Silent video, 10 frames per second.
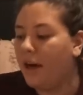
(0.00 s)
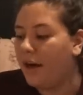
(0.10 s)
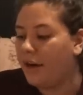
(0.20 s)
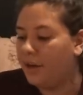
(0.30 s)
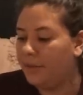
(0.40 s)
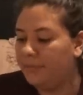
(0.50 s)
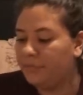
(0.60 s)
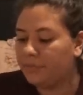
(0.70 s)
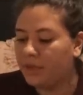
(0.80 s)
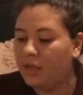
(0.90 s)

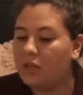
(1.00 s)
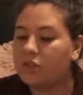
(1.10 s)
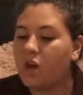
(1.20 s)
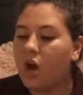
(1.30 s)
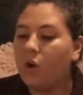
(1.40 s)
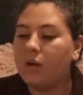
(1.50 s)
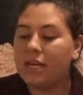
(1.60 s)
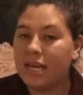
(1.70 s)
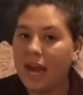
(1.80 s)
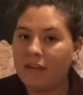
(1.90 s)
Um, so
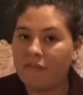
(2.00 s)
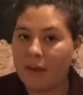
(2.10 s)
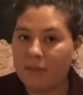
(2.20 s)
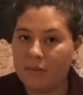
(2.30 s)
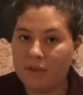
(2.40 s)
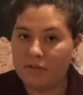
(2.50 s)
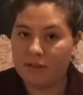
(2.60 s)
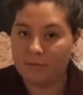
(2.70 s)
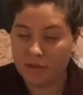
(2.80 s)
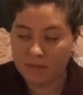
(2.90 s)
he had family with,
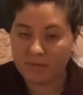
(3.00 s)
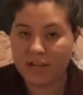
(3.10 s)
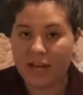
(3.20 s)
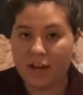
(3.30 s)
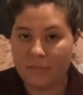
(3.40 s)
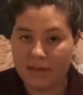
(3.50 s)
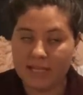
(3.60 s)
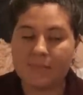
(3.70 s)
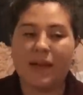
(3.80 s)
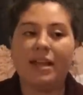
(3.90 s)
with red hair, my
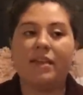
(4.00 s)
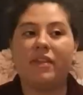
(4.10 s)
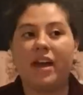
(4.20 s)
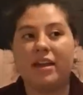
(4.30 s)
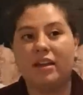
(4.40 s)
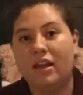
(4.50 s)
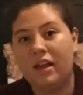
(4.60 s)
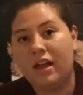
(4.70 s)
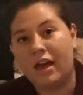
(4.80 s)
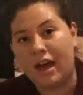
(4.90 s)
husband. And then
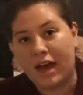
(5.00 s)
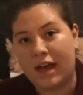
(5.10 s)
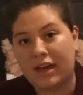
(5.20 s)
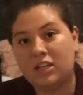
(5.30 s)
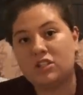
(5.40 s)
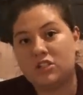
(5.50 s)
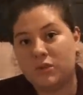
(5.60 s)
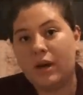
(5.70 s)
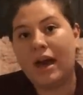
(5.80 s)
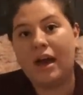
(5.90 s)
I
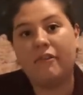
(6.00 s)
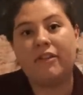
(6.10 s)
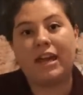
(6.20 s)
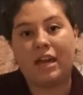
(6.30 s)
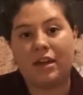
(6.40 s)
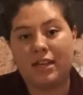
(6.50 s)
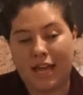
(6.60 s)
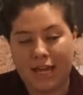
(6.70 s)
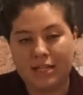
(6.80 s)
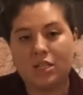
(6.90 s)
do have an
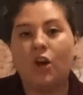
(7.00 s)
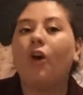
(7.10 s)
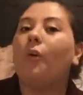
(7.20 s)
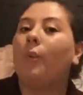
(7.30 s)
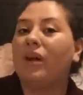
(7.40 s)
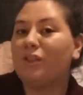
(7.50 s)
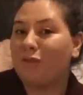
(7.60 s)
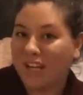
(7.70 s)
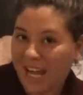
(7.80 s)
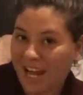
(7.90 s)
aunt
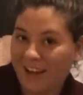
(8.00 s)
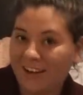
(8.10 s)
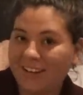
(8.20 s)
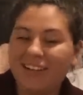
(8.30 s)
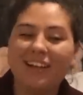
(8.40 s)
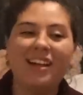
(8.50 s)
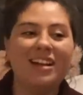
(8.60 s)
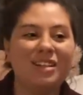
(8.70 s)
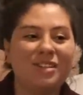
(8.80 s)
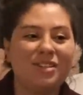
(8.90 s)
with red hair.
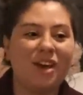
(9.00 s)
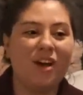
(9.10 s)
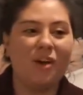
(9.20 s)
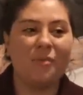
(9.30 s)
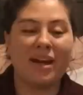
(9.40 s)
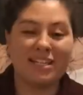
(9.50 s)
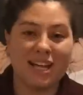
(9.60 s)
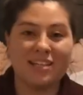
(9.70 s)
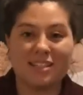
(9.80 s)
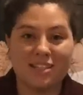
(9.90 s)
So my
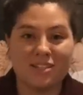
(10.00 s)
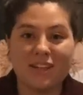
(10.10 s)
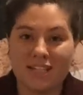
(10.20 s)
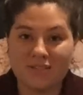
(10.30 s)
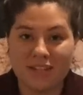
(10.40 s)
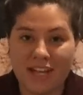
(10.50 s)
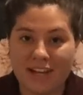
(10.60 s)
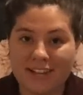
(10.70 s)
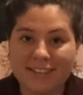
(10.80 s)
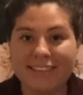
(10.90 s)
dad's sister has red
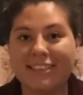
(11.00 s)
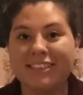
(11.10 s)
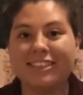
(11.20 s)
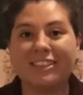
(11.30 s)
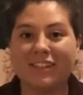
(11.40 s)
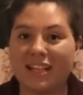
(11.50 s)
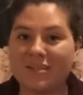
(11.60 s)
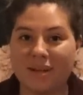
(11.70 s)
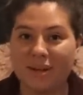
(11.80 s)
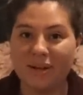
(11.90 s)
hair. So
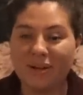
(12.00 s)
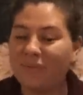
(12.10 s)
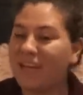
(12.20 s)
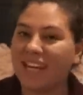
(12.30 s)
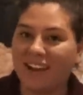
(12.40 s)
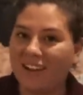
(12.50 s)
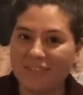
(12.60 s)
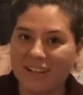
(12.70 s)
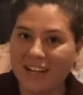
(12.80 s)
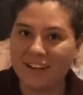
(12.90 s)
that's where we get
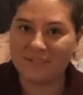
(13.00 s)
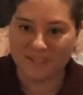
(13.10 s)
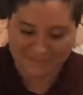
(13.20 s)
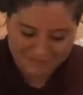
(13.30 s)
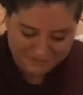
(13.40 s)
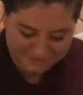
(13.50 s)
our red hair from.